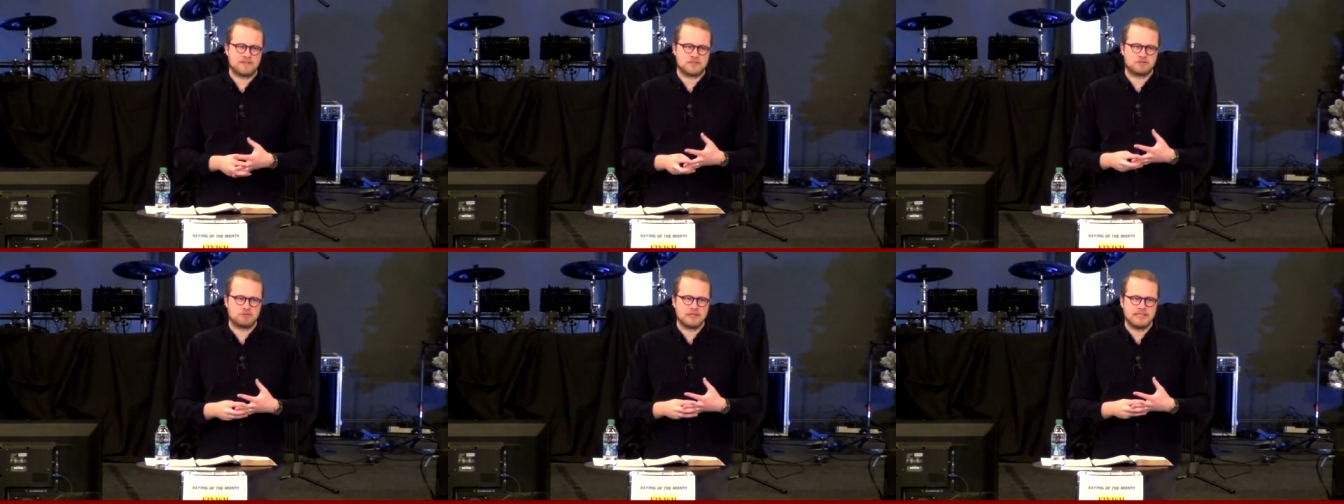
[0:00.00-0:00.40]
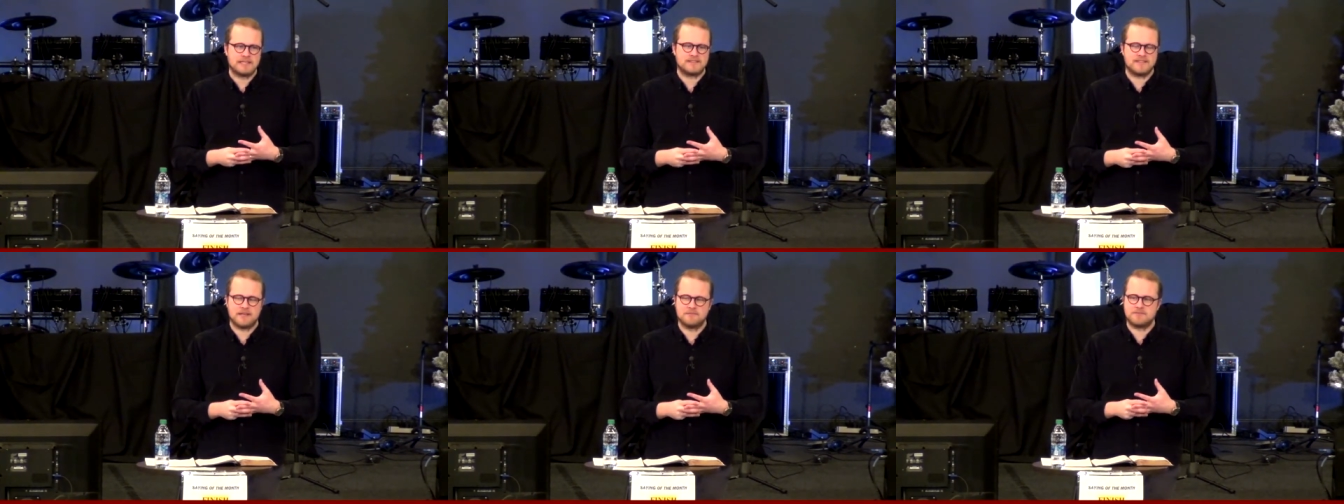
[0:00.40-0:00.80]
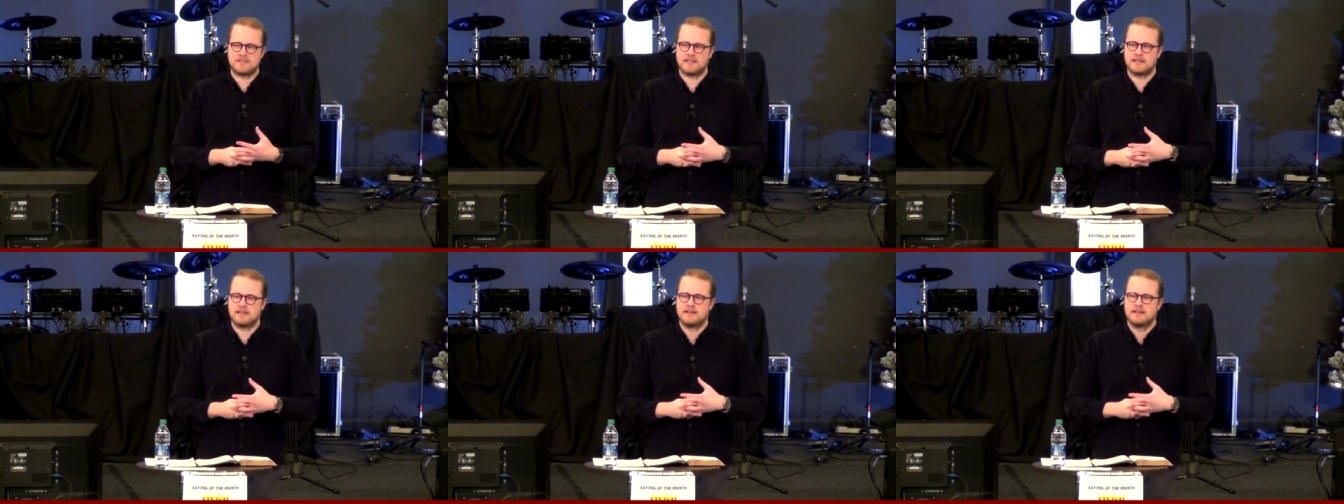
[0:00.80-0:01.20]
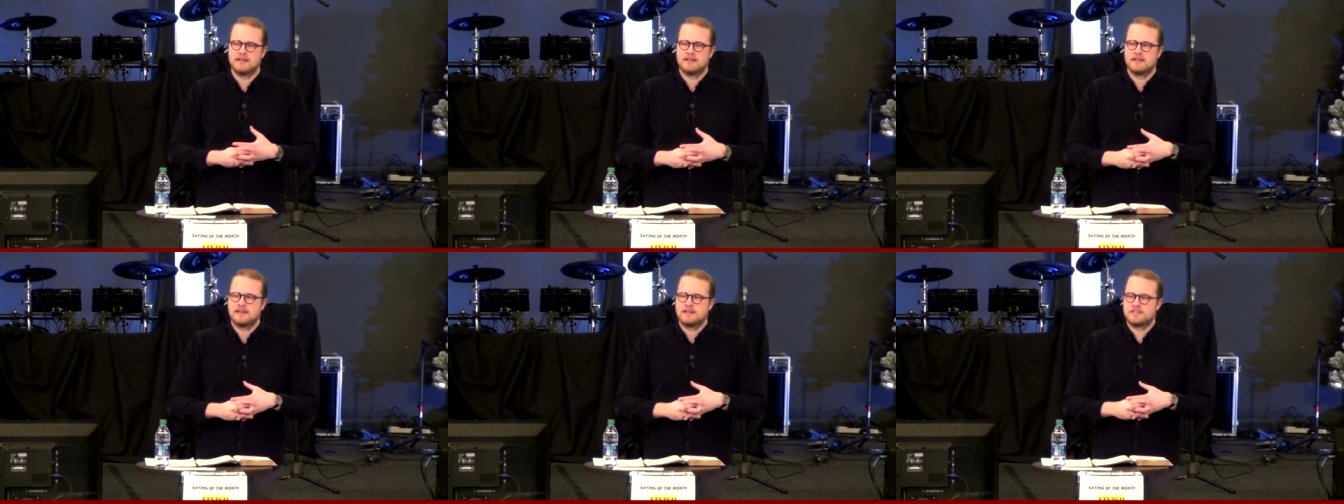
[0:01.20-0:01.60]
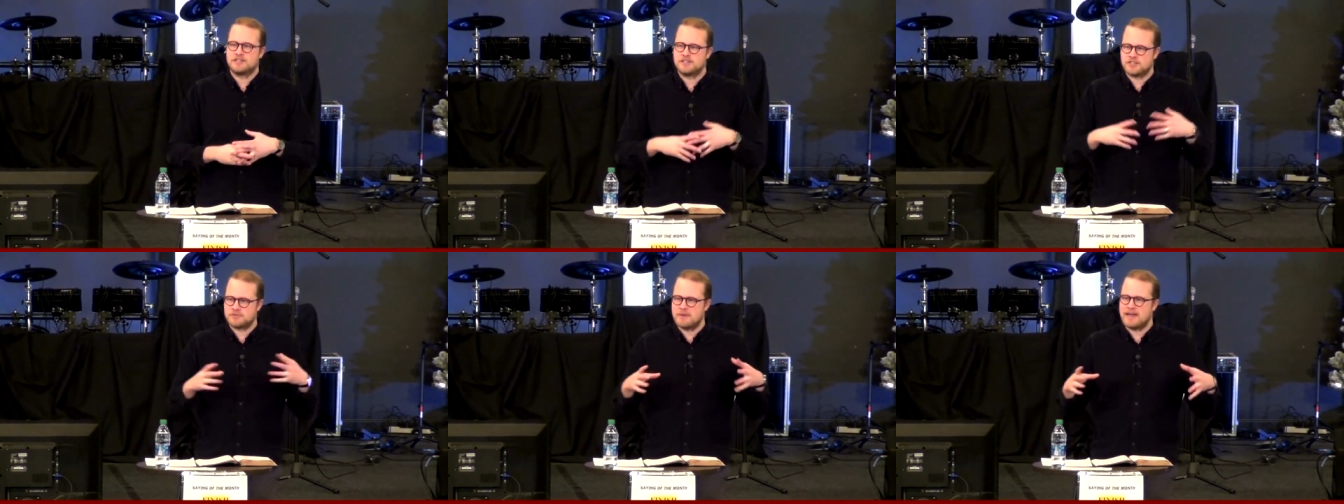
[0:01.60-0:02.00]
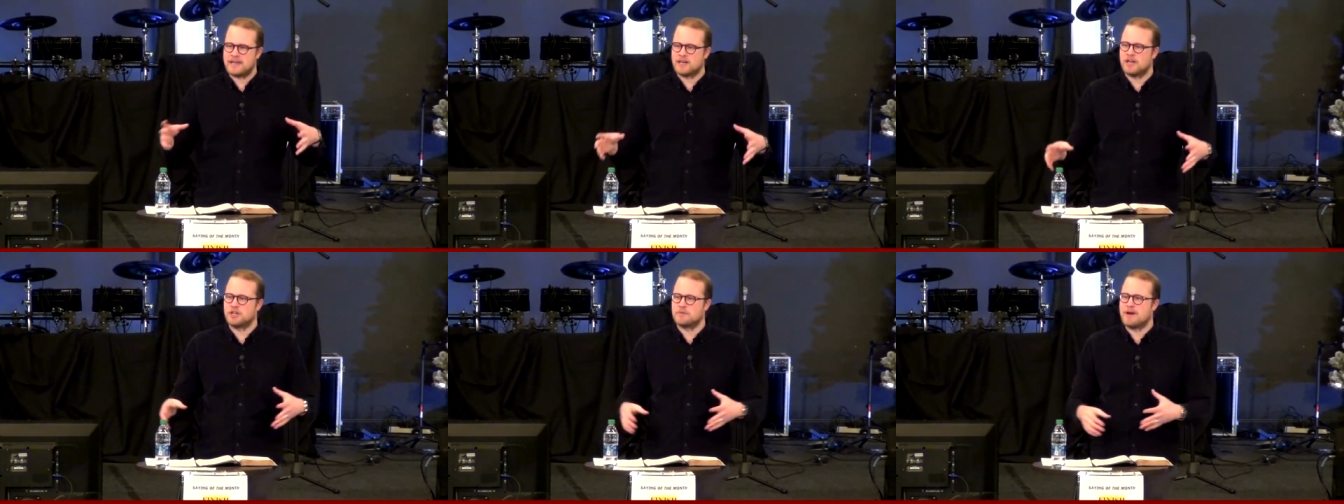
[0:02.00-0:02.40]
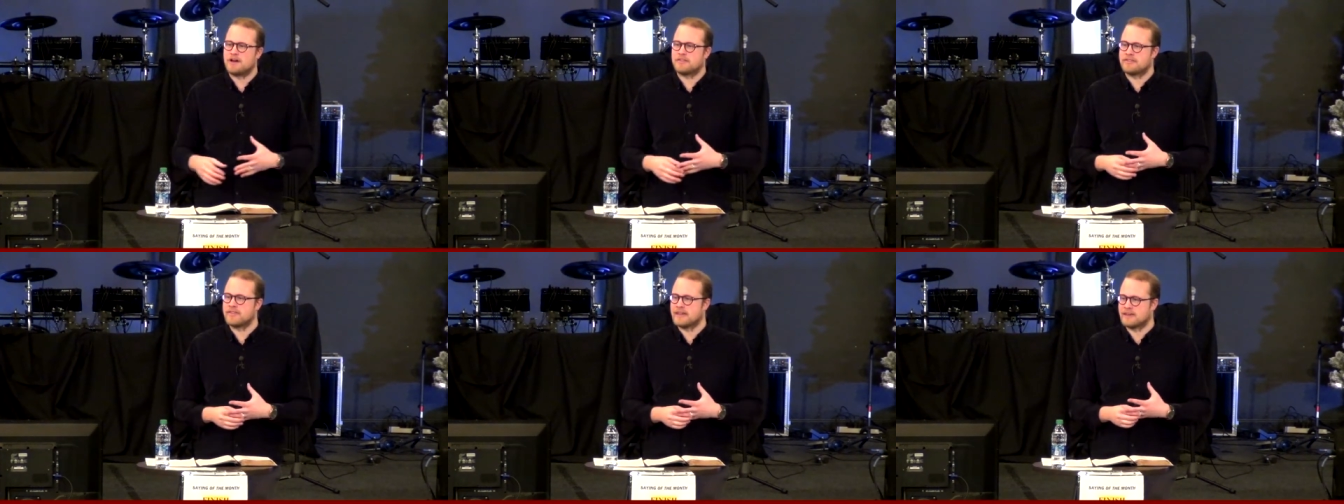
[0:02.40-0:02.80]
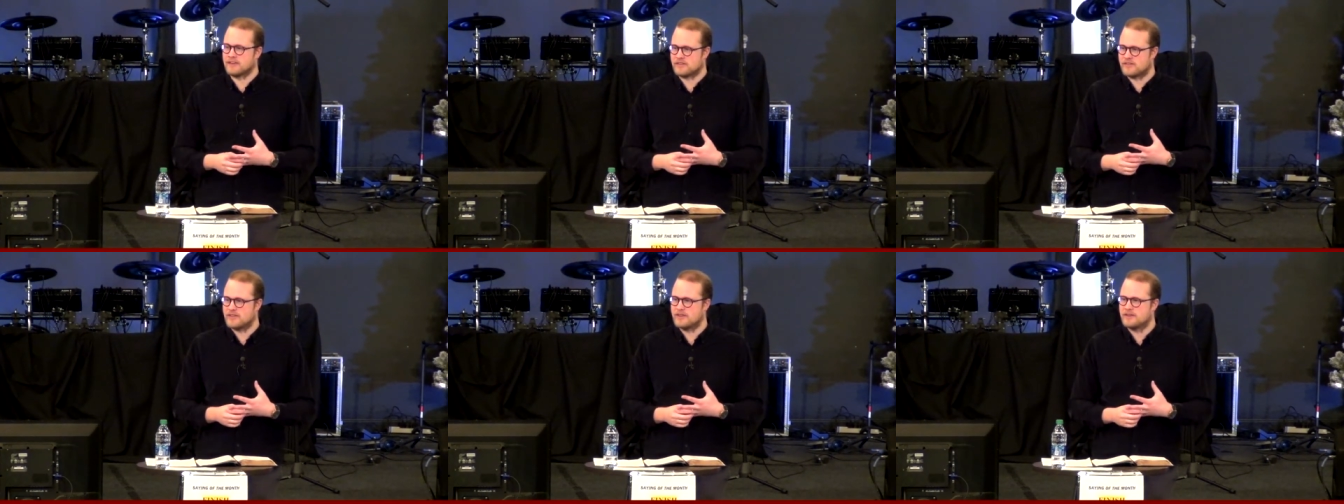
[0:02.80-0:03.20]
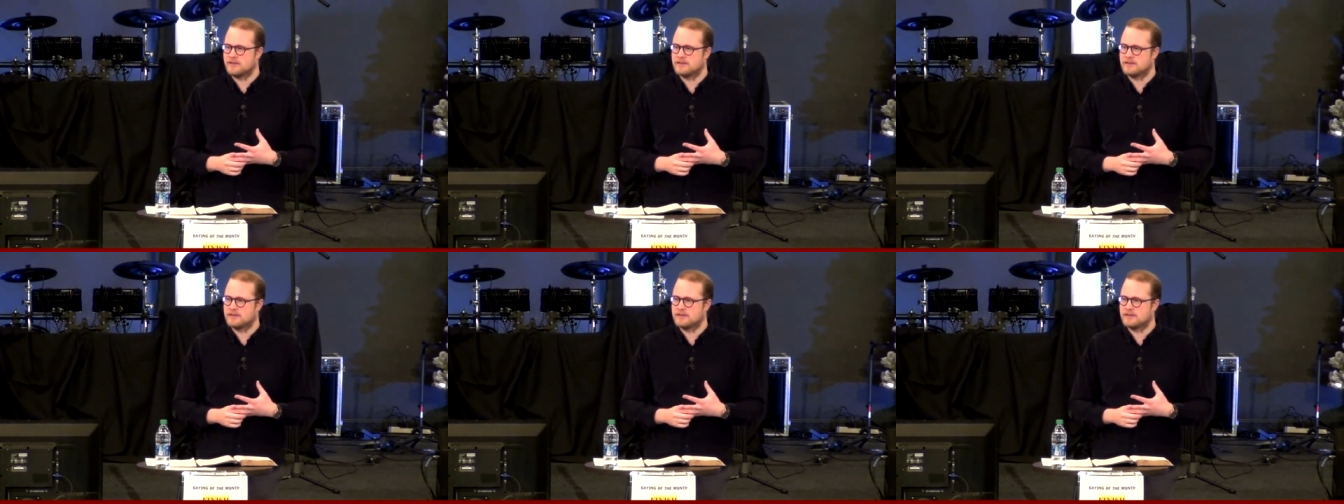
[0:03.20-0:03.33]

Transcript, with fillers: it's really tempting to just make it all about things,